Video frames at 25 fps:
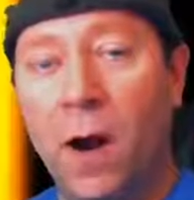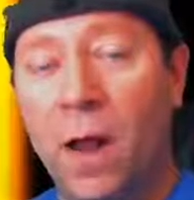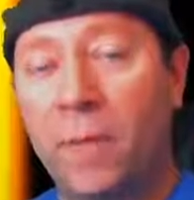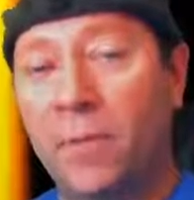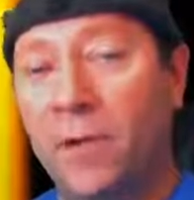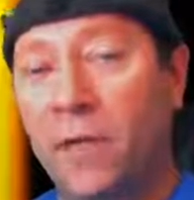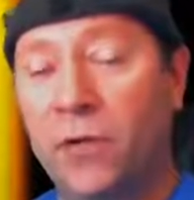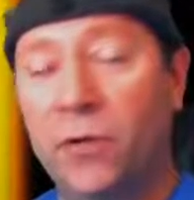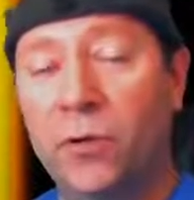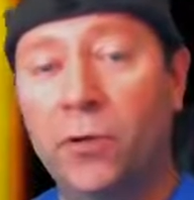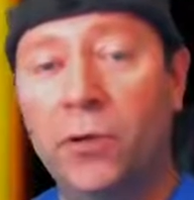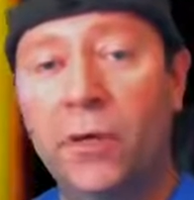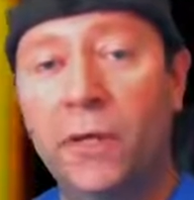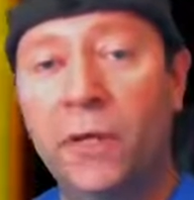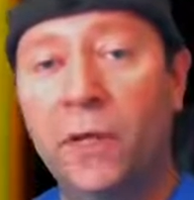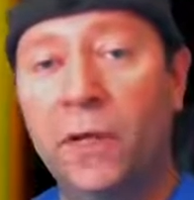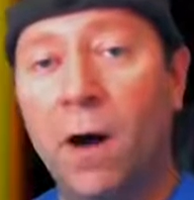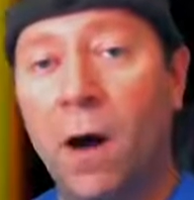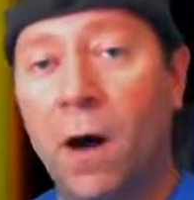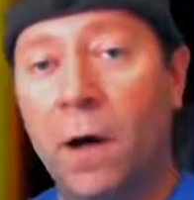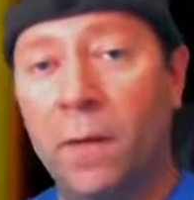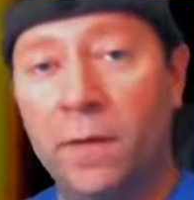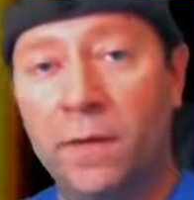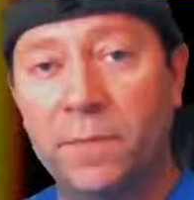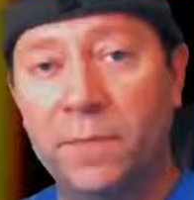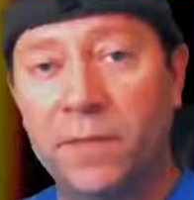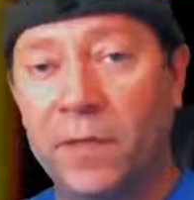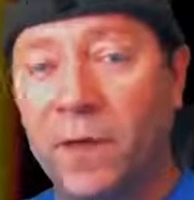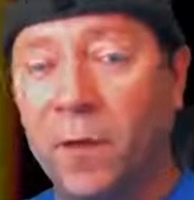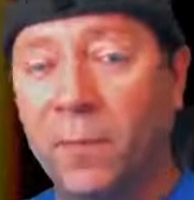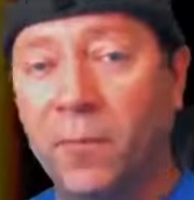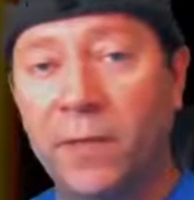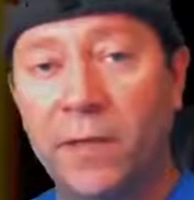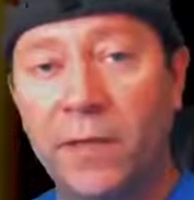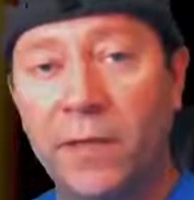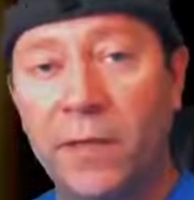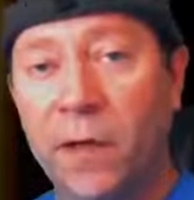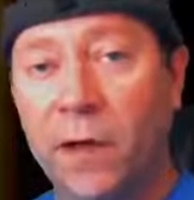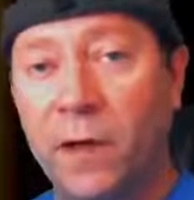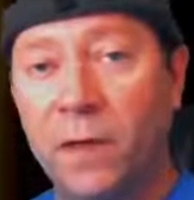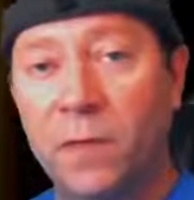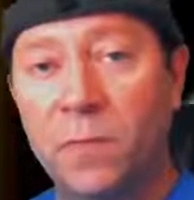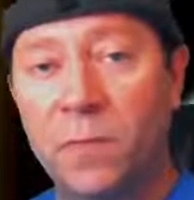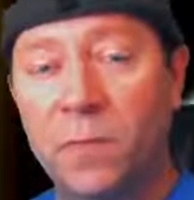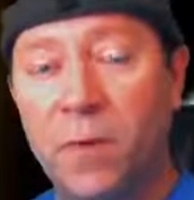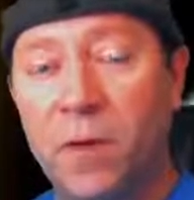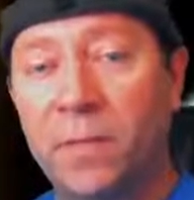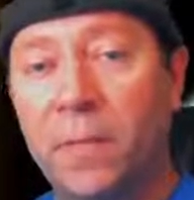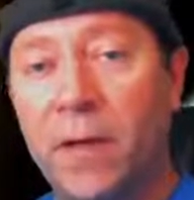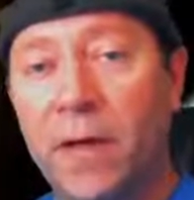I mean, you can call them something else,
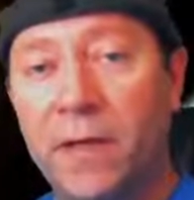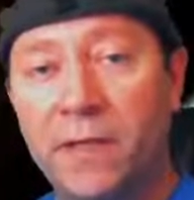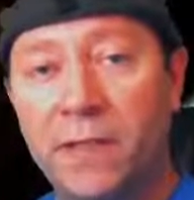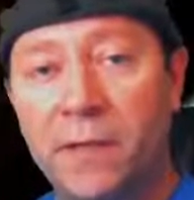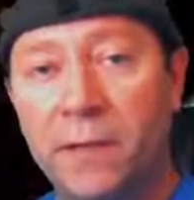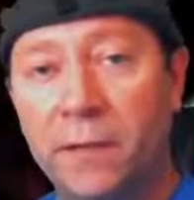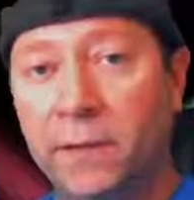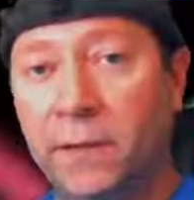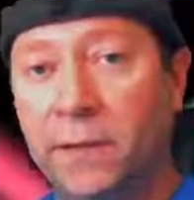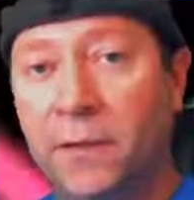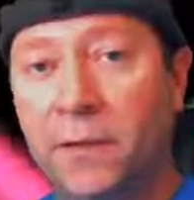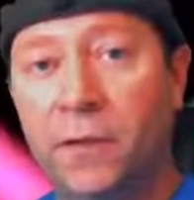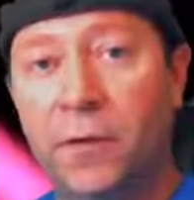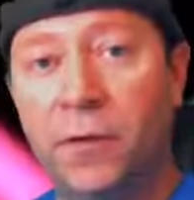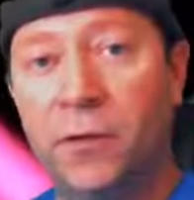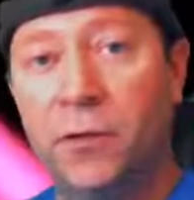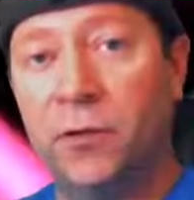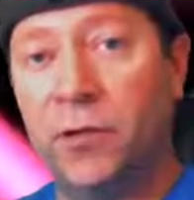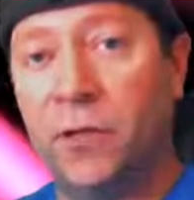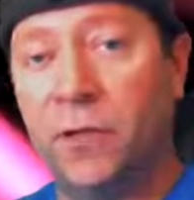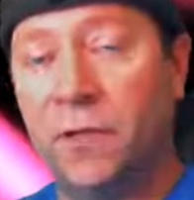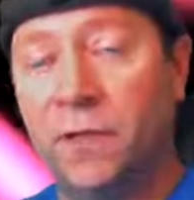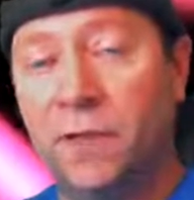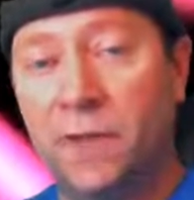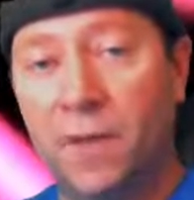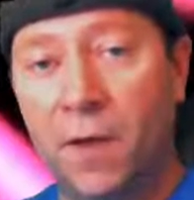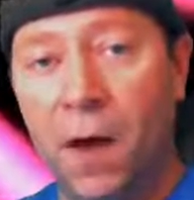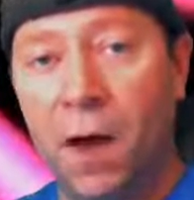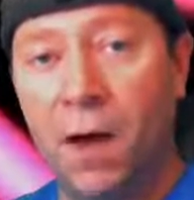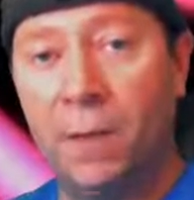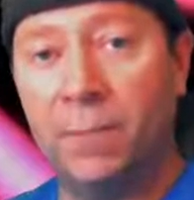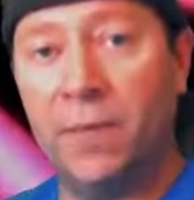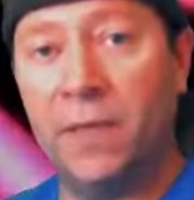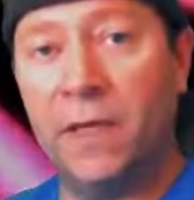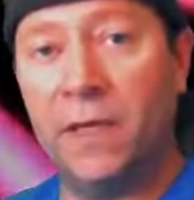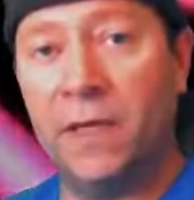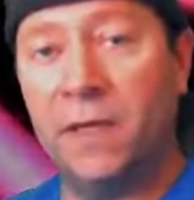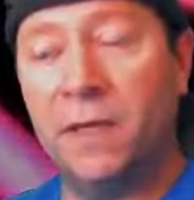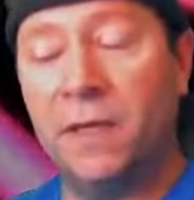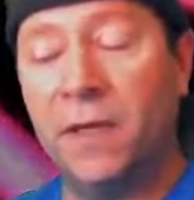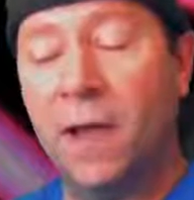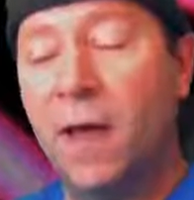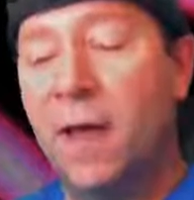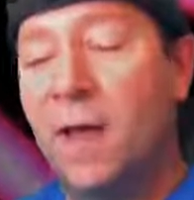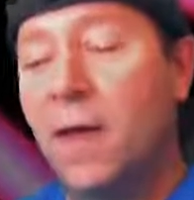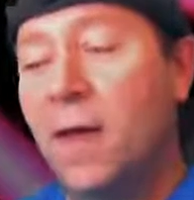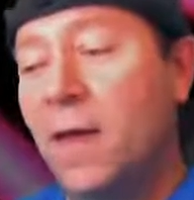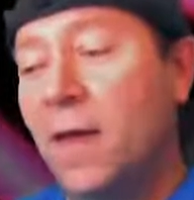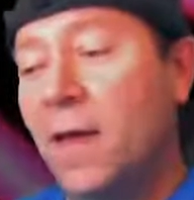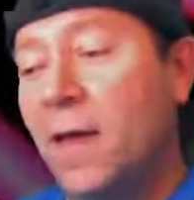but basically they're just zombies.
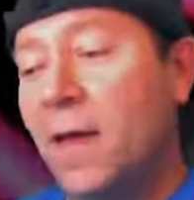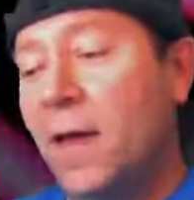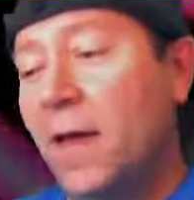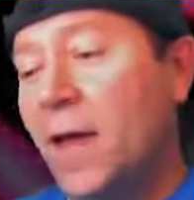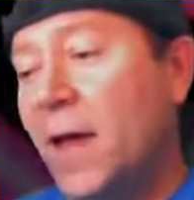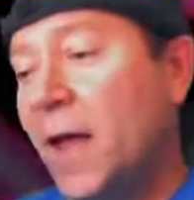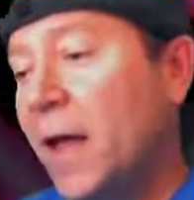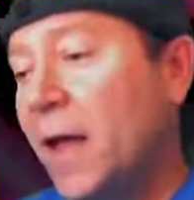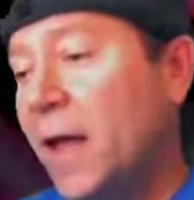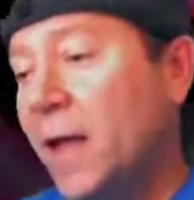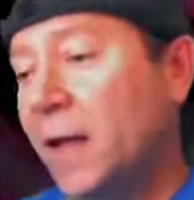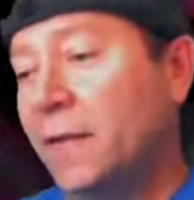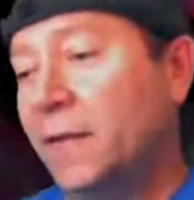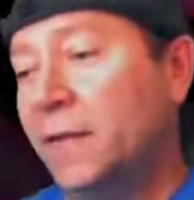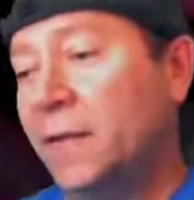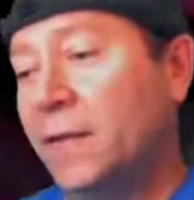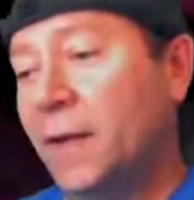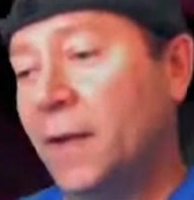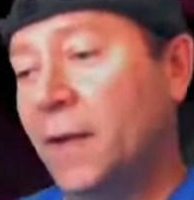And